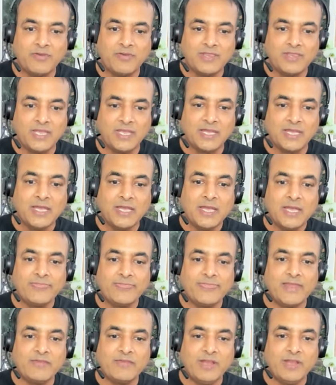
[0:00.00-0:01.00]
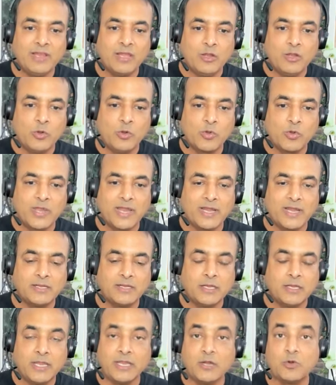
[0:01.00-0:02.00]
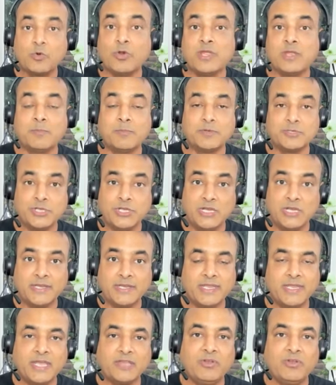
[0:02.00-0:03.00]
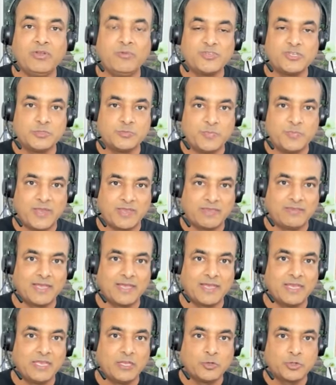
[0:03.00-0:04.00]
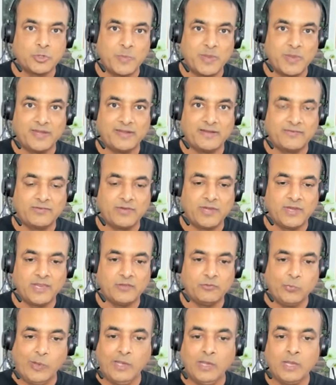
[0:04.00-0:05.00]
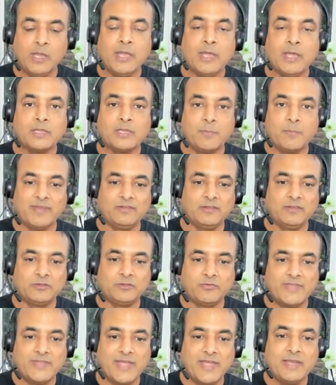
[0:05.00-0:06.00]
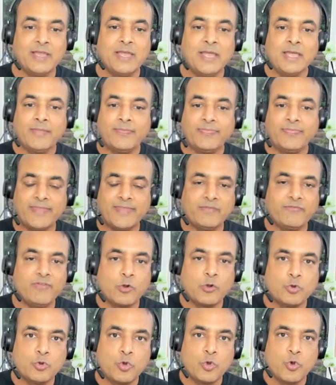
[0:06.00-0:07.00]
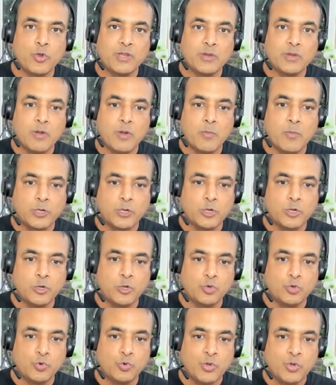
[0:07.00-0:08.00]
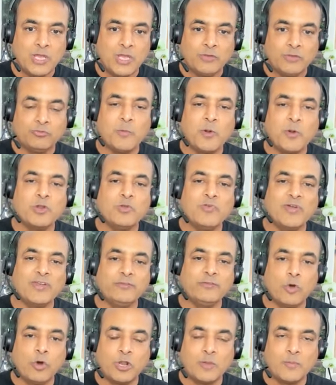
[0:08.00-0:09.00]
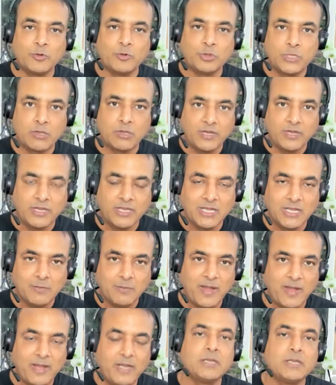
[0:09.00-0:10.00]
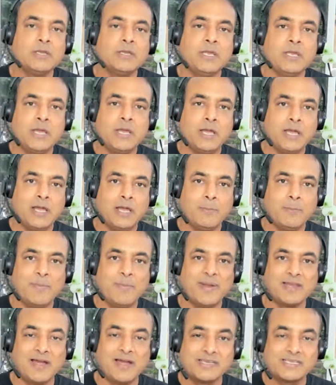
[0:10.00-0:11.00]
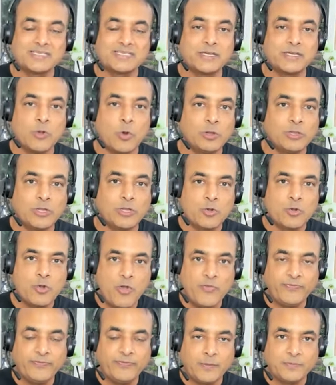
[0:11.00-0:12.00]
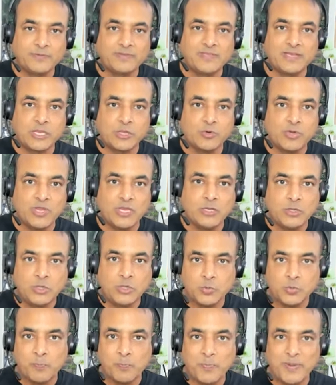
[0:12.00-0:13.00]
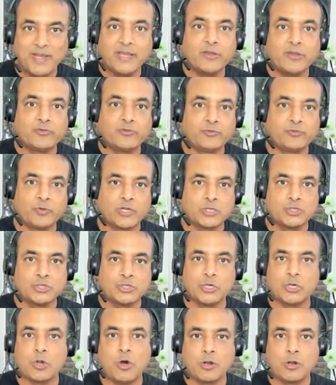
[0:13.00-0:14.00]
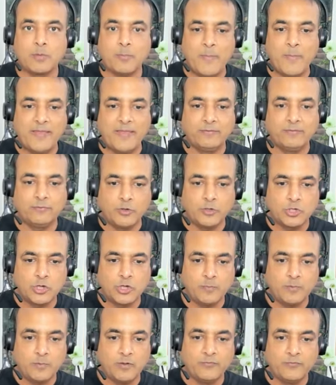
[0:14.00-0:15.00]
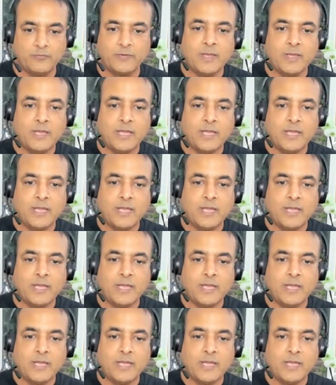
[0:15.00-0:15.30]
everything, then we'll look at including machine learning as well, which is basically you should be understanding as well, the basics of that. Then we are going to go in module 2. So module 1 is all about theoretical part, but understand all the concepts that you need to build your structure or base on top of.